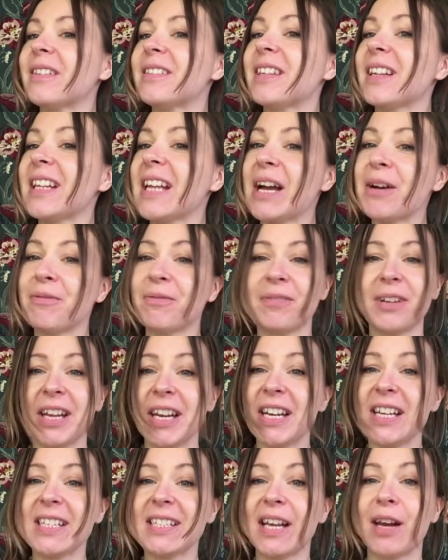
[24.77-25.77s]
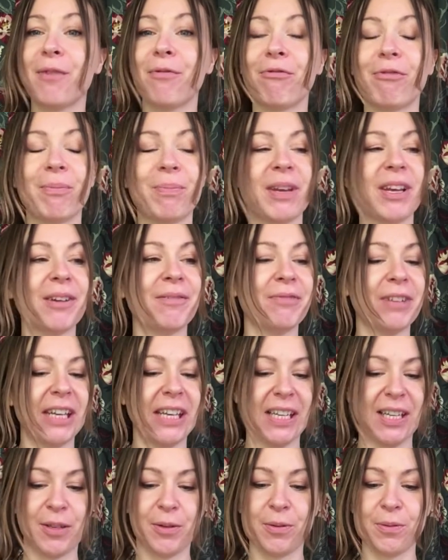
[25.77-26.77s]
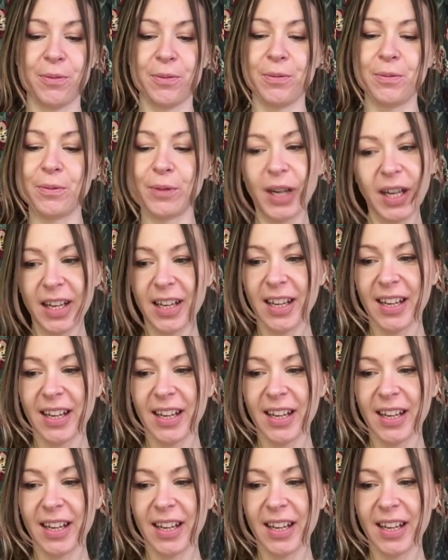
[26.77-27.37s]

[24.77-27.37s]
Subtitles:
So that in itself will be a really cool